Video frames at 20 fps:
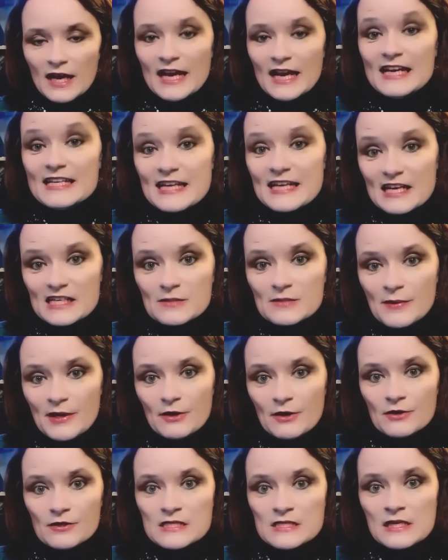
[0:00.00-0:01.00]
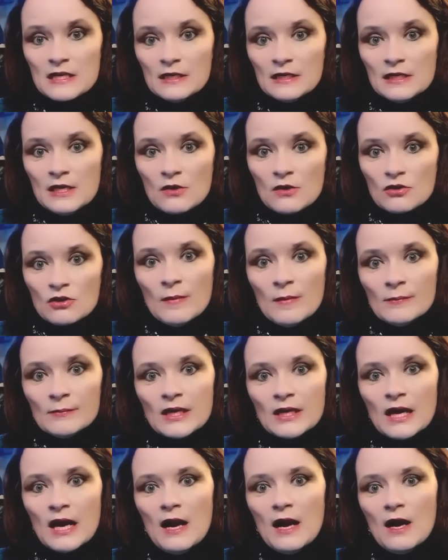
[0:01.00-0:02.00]
Hey, taxpayers. Remember
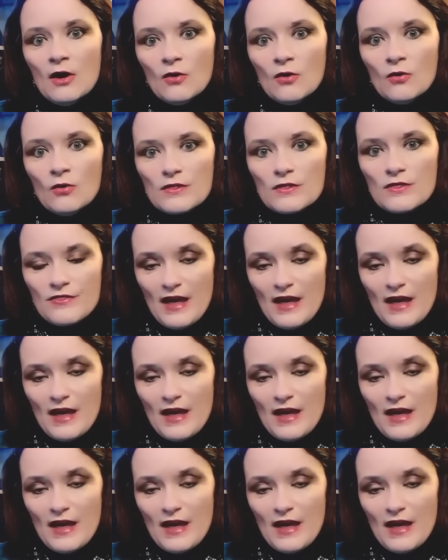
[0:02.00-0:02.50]
how